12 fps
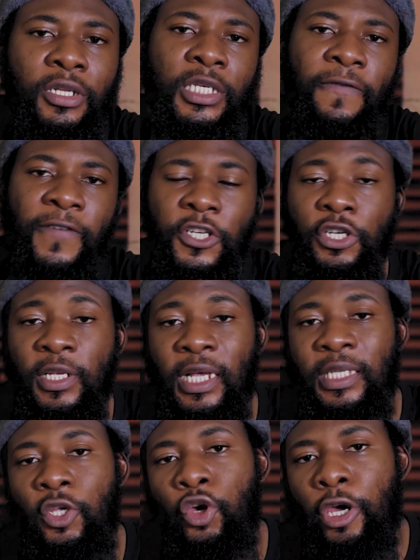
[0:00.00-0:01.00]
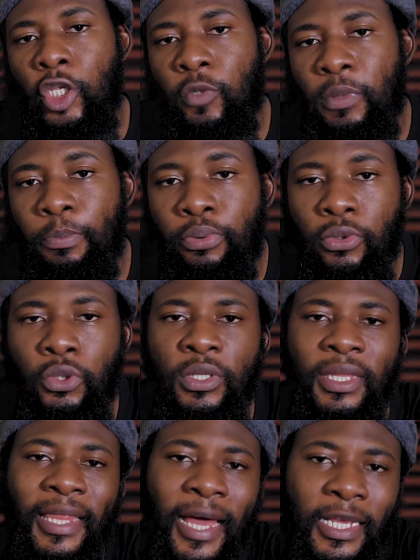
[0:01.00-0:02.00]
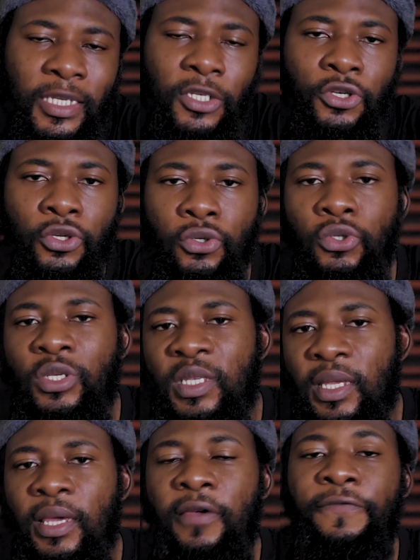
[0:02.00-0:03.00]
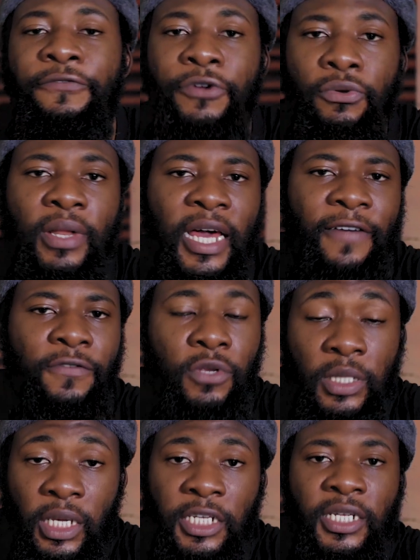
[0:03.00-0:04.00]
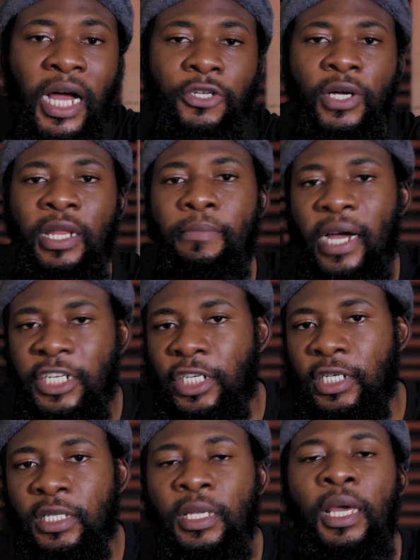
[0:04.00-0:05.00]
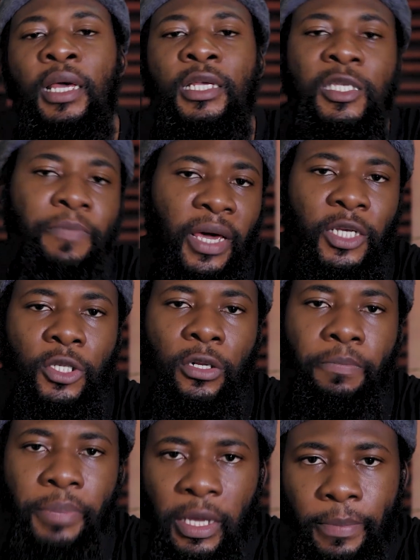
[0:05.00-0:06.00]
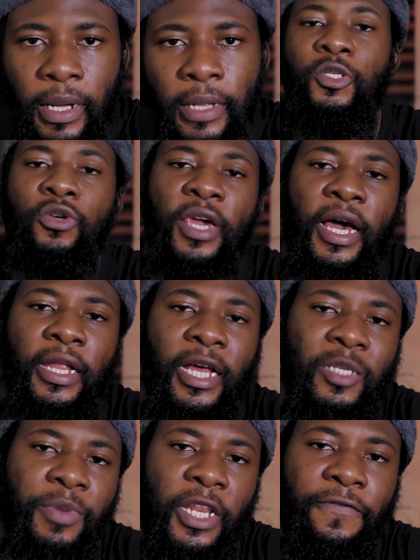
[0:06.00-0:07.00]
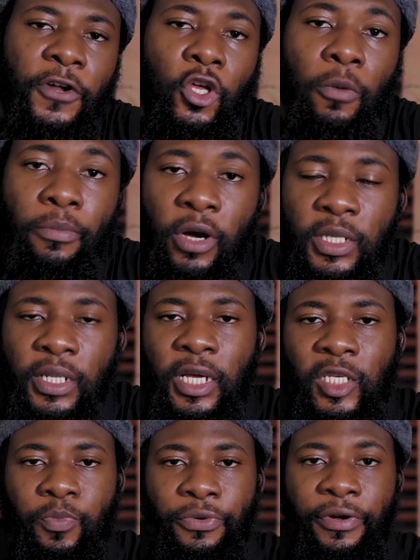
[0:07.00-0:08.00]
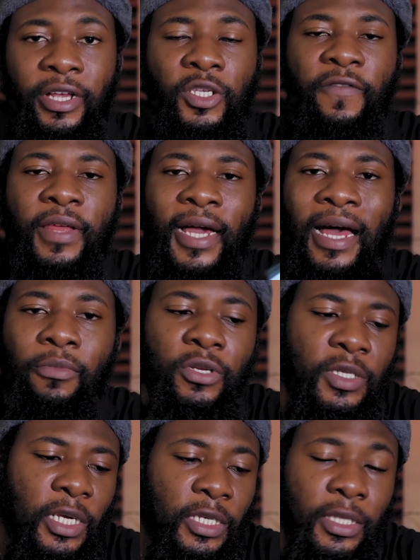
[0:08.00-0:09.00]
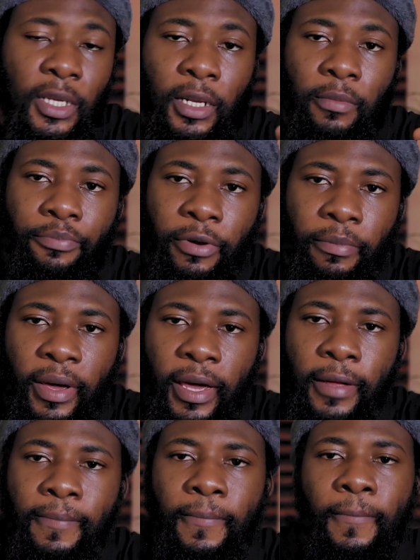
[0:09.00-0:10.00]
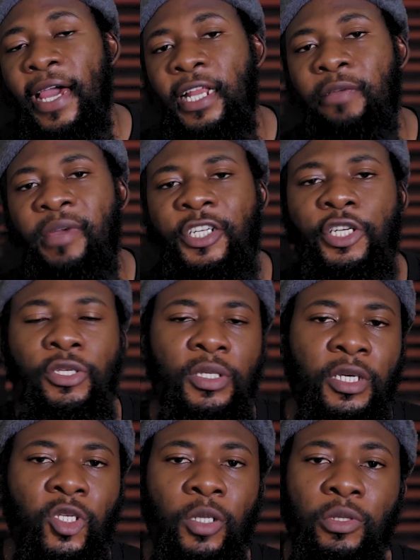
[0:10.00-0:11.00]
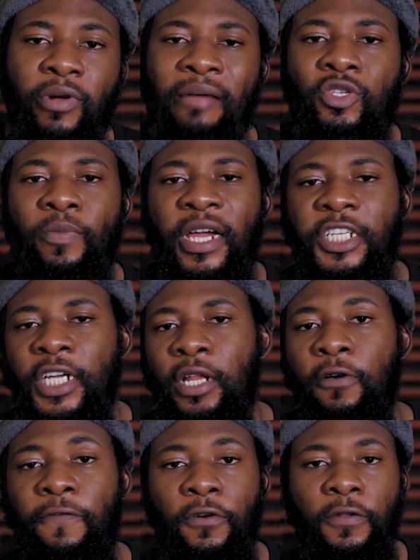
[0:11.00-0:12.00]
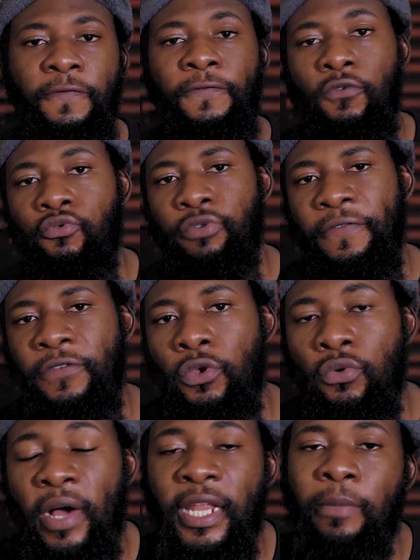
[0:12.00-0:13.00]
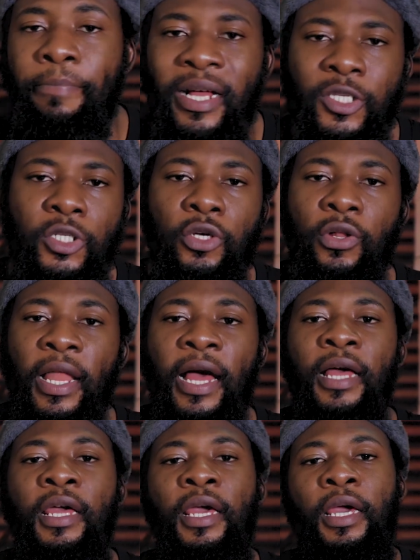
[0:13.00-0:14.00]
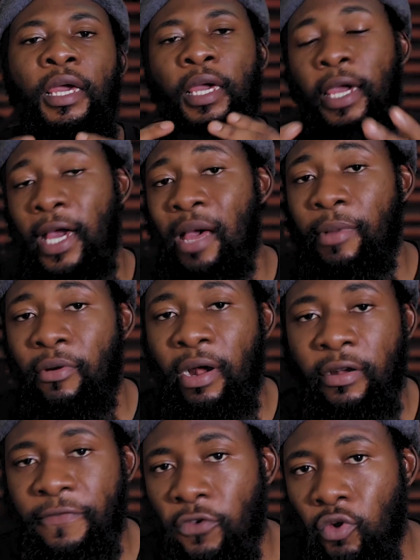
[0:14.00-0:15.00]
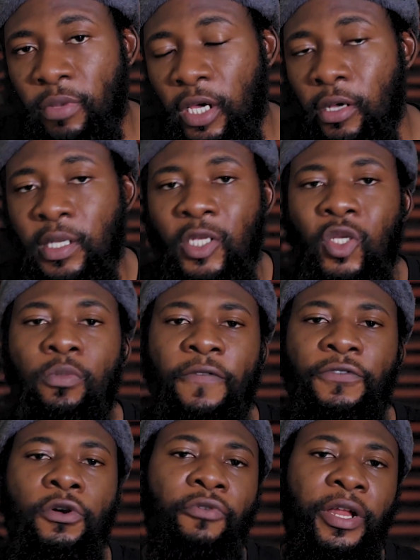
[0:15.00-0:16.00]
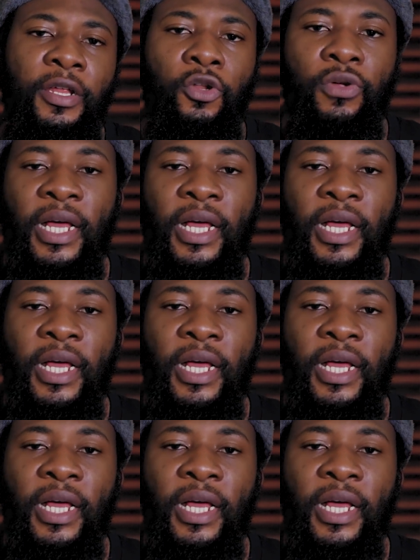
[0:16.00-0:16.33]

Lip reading: those features are still going to be put to test, to see if real life usage actually matches specs on paper. So yeah, that's been it for the unboxing experience of the Camon 16 Premier. Kindly make sure to stay subscribed to my channel for the full review, and in particular a camera review, because as some of you already know,